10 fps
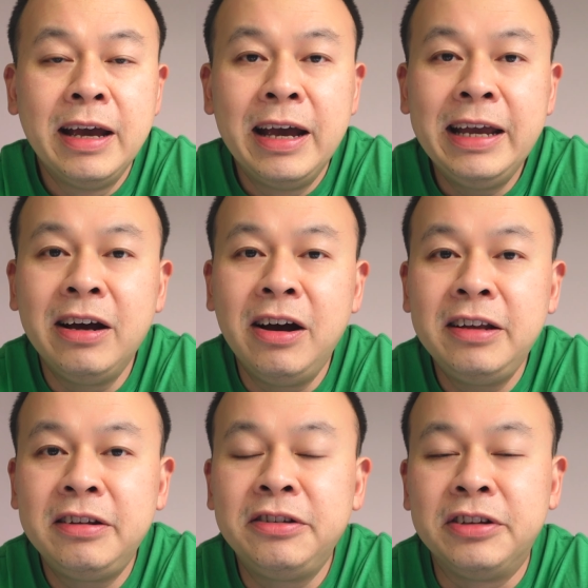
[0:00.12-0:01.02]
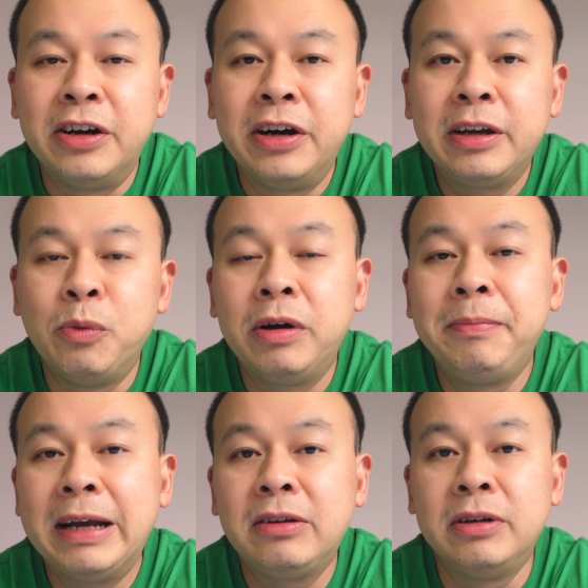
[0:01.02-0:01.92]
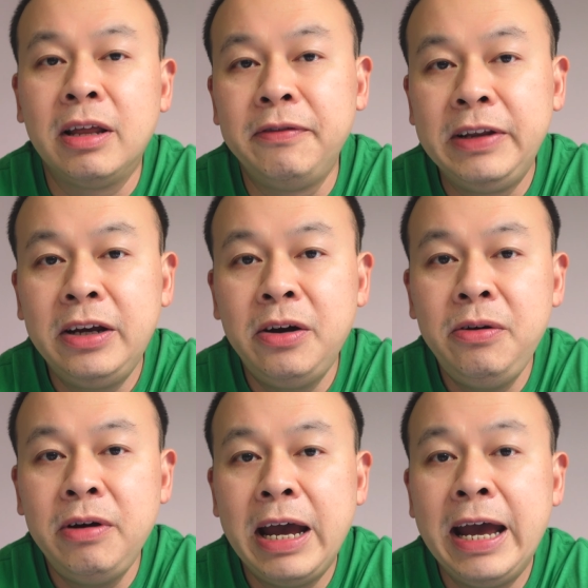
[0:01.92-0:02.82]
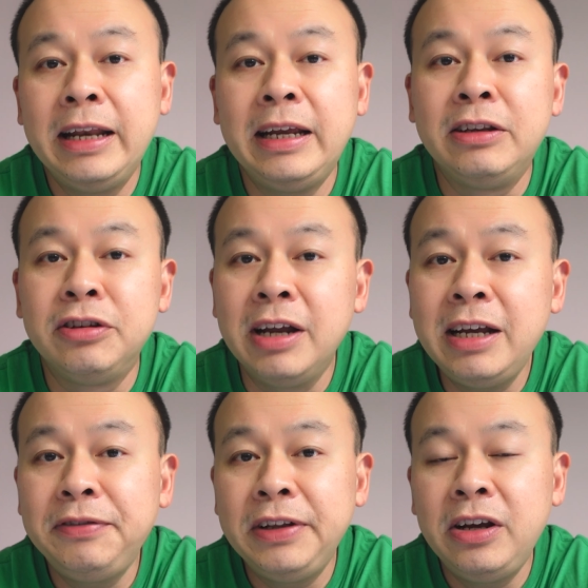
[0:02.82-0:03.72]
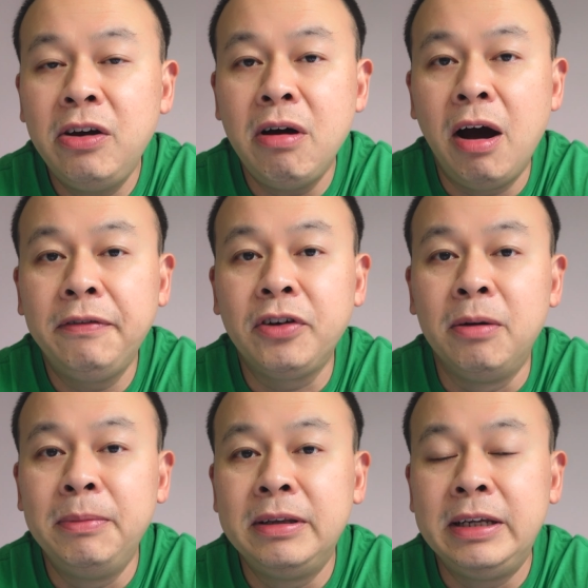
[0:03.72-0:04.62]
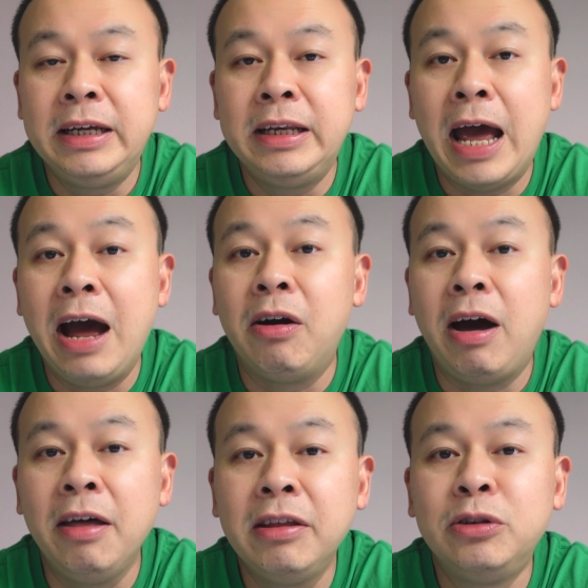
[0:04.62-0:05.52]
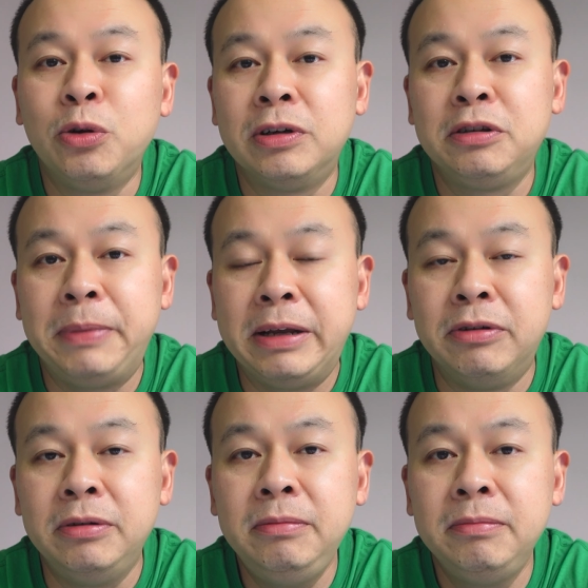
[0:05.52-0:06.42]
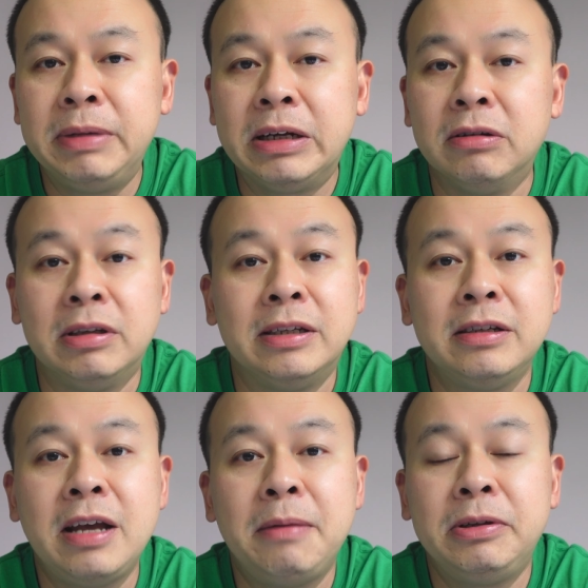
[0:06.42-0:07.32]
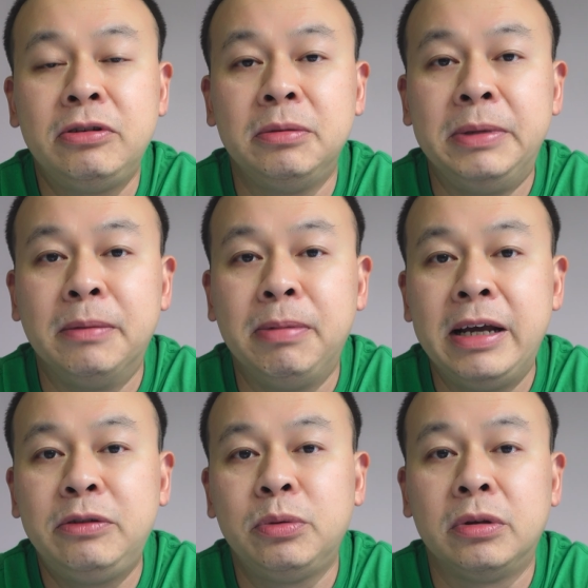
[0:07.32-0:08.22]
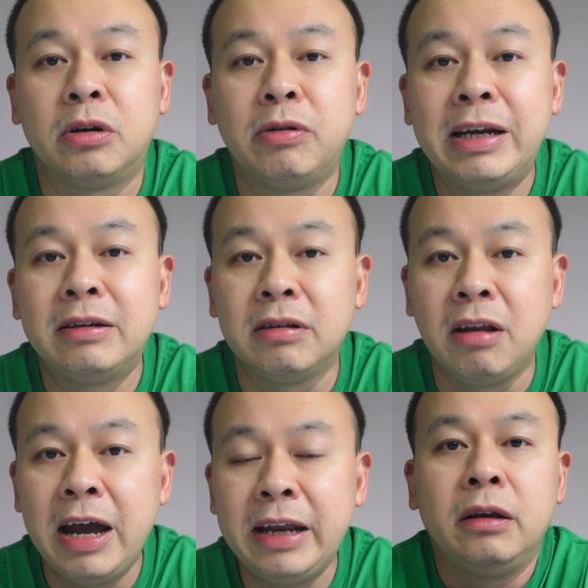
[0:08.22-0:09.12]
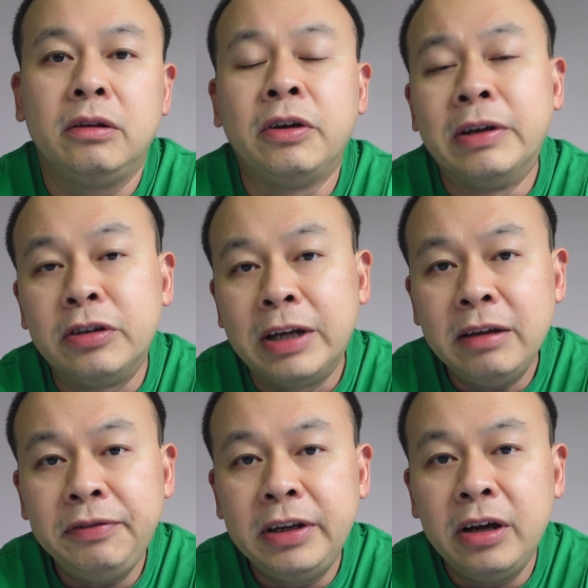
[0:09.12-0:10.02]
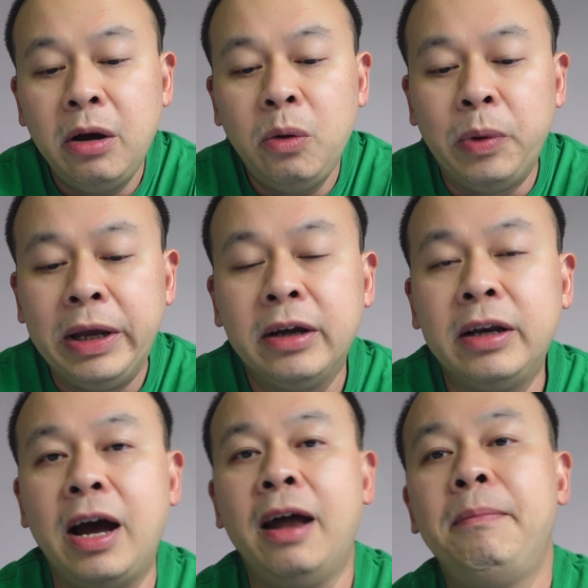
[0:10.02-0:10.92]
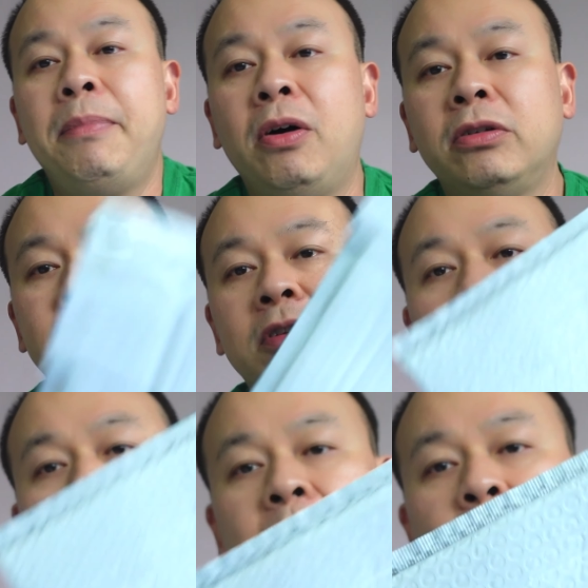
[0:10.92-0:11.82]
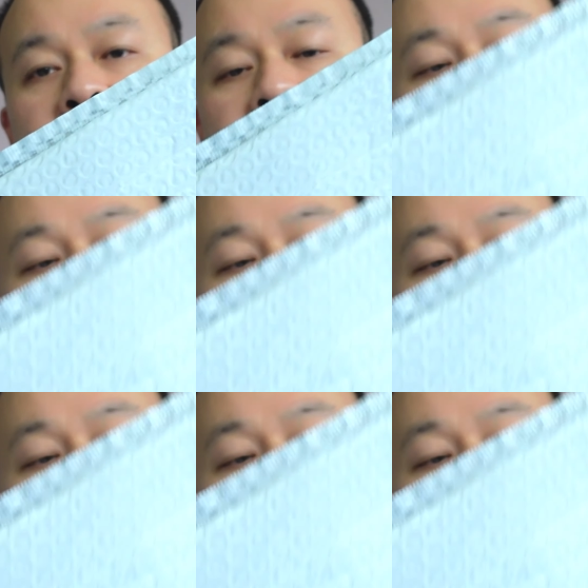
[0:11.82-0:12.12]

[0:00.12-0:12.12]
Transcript: Hey guys, it's Derek and welcome back to another video and in today's video I've commandeered our other daughter's bedroom because it just happens to be the place with the greatest light. So in today's video we're going to unbox what's